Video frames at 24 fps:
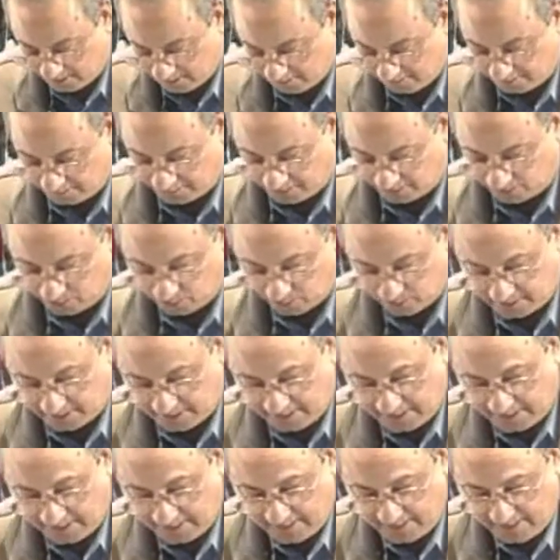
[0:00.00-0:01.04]
So
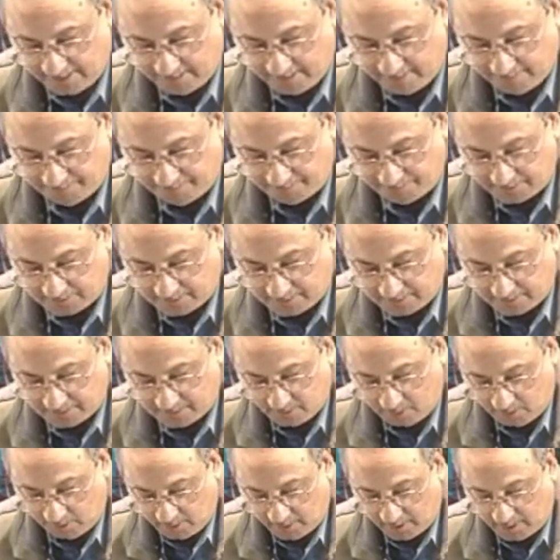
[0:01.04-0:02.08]
here,
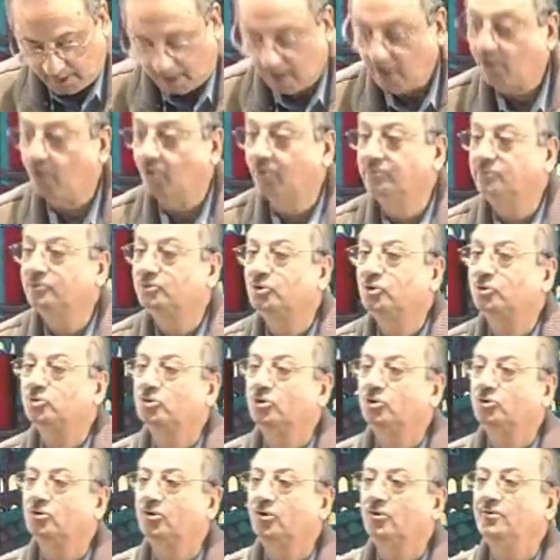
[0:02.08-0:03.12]
ahum
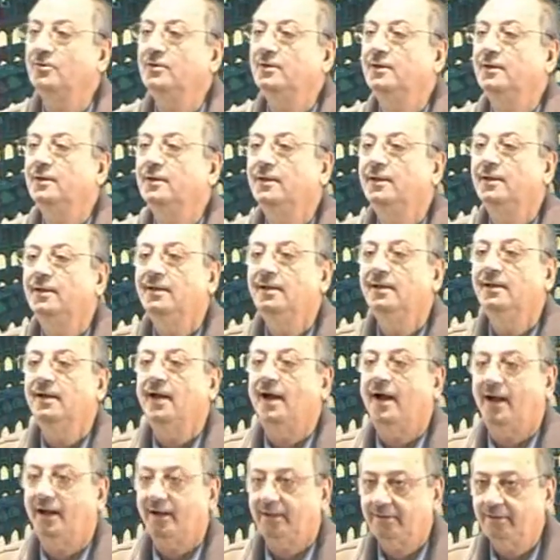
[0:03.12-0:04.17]
jududun, are
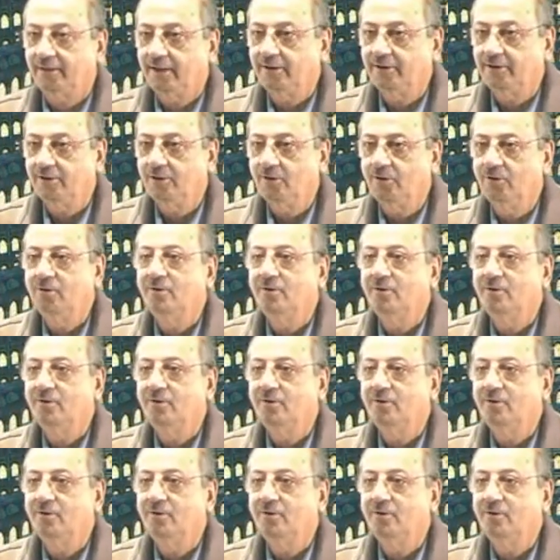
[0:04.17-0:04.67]
they new?